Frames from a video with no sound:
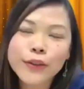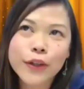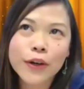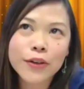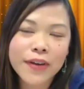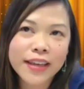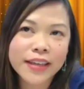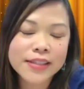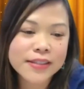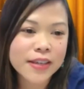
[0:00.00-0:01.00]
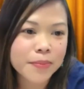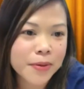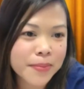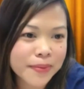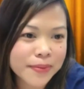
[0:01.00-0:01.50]
know if I can sum
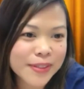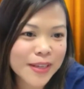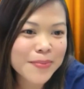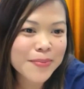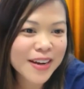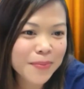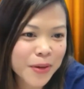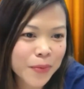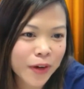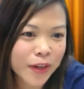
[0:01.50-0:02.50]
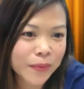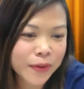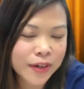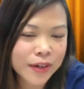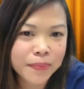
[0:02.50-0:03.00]
it up in one
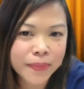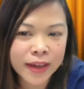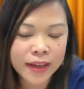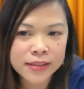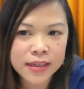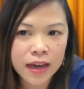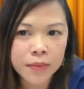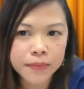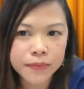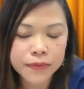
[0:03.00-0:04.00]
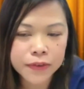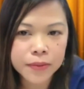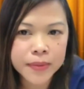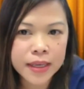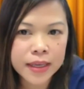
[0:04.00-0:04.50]
word, but for
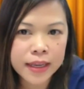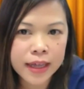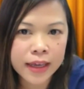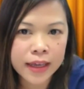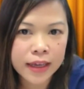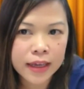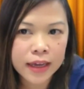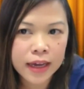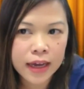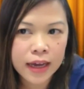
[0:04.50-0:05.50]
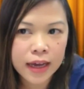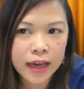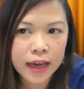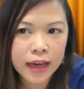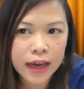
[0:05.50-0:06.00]
me, like,
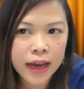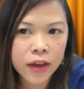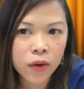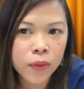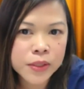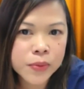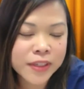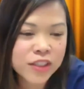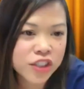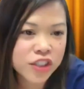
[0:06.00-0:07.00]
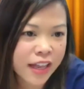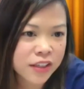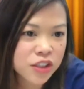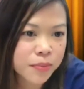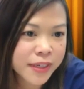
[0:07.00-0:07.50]
I always want to
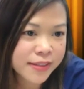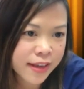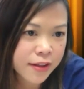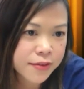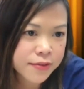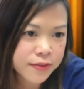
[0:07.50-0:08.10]
challenge myself.